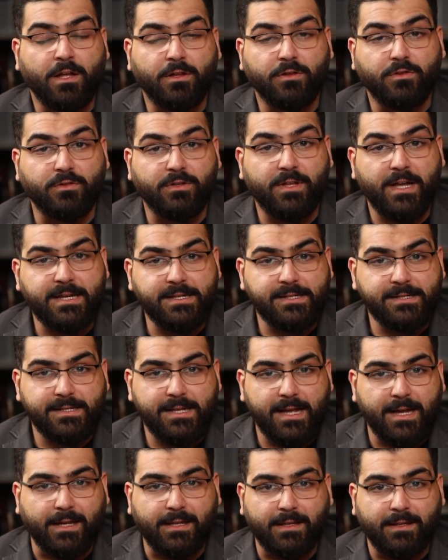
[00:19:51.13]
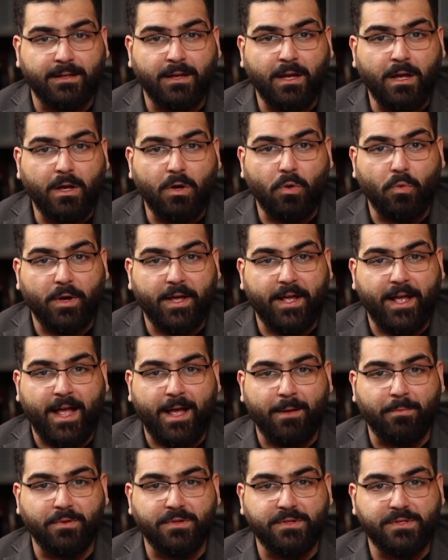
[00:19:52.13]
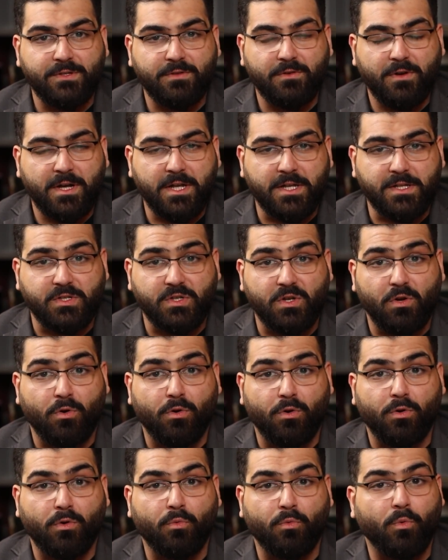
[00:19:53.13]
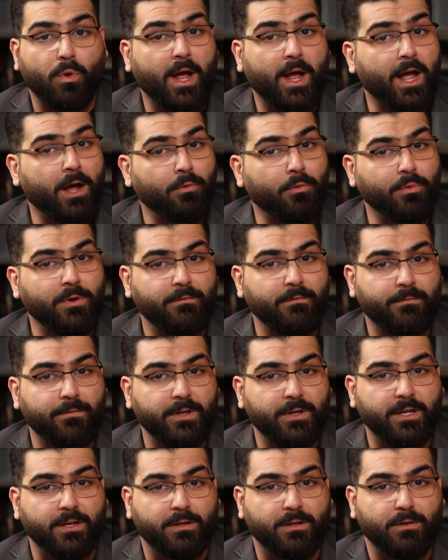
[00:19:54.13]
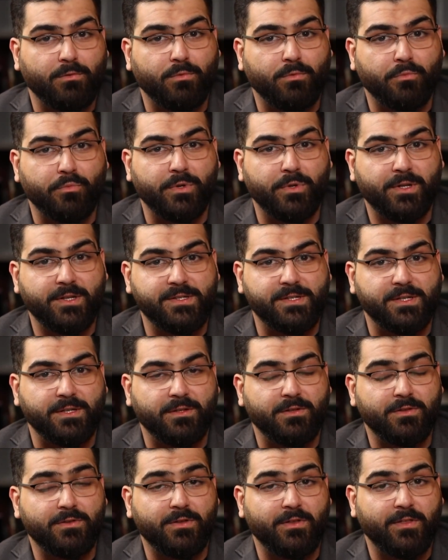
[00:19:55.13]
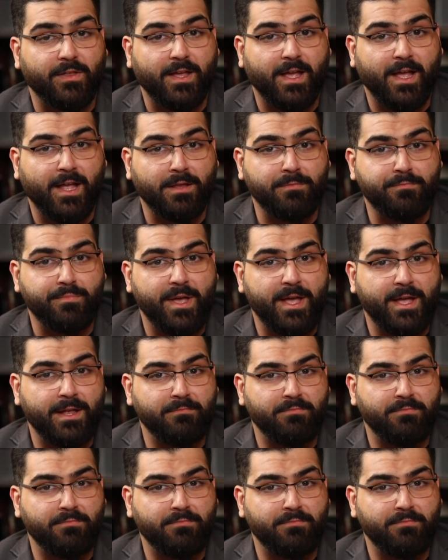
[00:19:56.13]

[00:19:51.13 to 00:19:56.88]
to dissect what happens to us or how we feel when we listen to the handpan